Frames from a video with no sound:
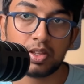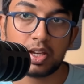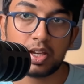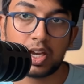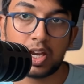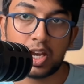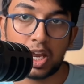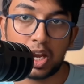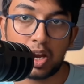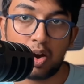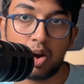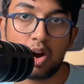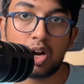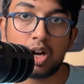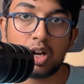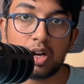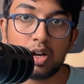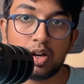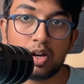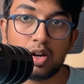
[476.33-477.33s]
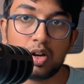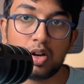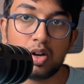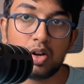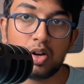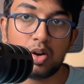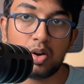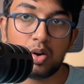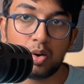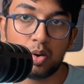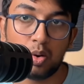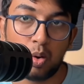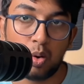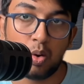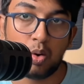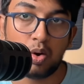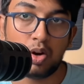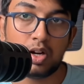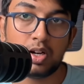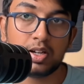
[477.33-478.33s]
cannot
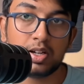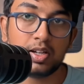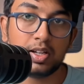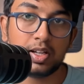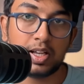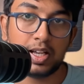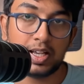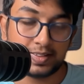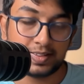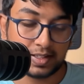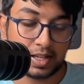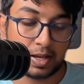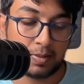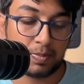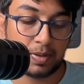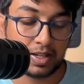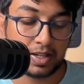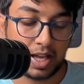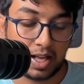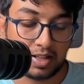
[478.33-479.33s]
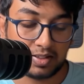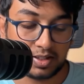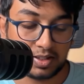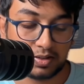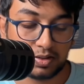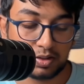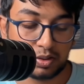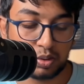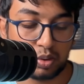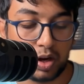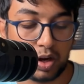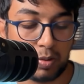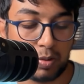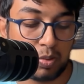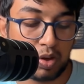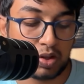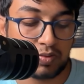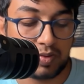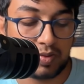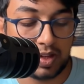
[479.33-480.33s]
hold escaping gases. So
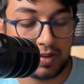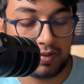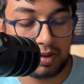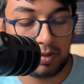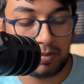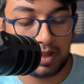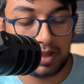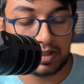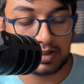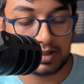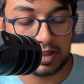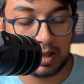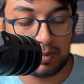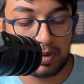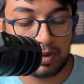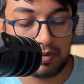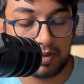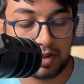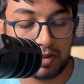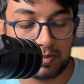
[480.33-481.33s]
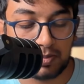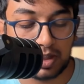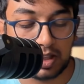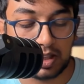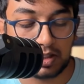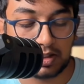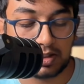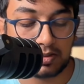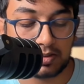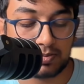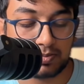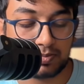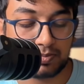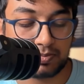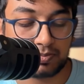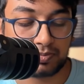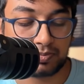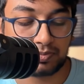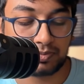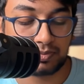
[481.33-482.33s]
atmosphere will be escaping from the earth.
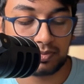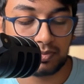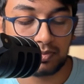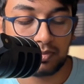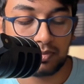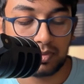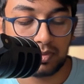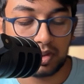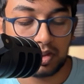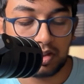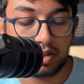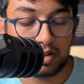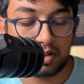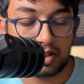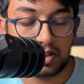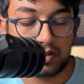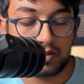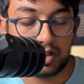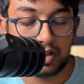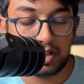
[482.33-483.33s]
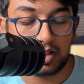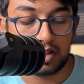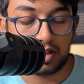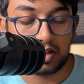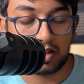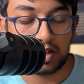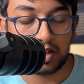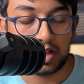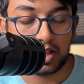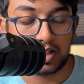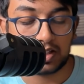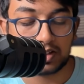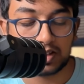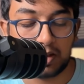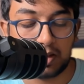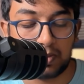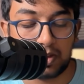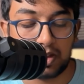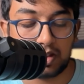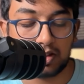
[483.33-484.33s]
Even here,
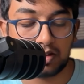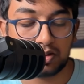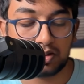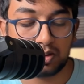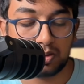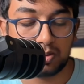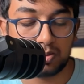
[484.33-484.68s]
escaping. So